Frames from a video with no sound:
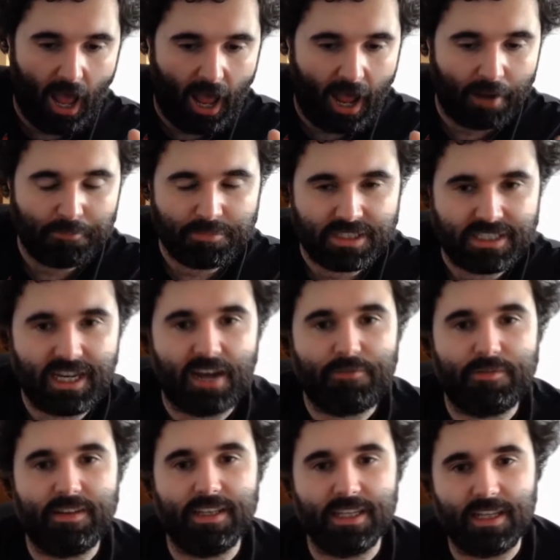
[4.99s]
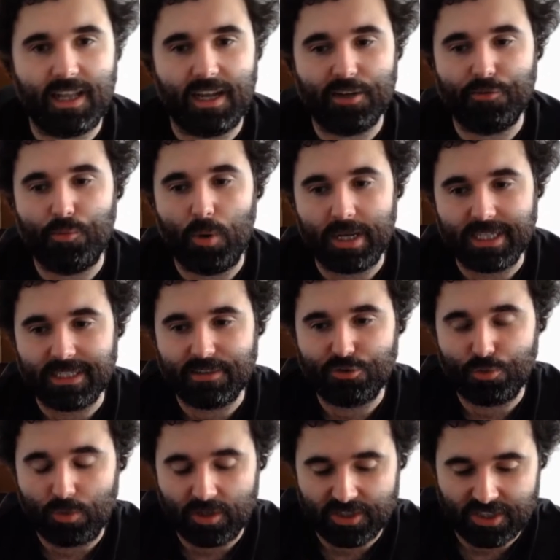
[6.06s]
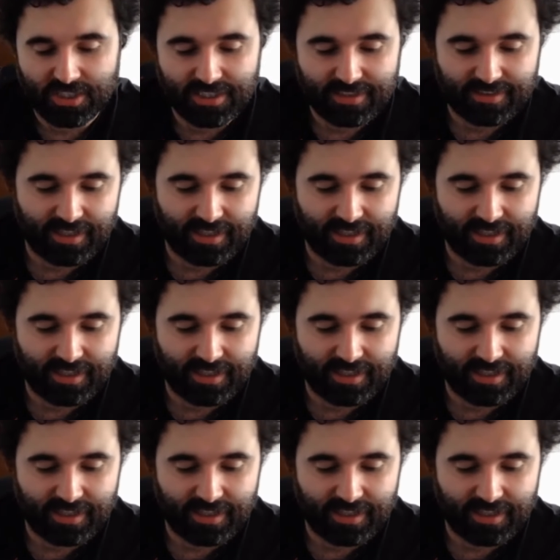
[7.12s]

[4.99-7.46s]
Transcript: I'm definitely glad I've waited to watch this.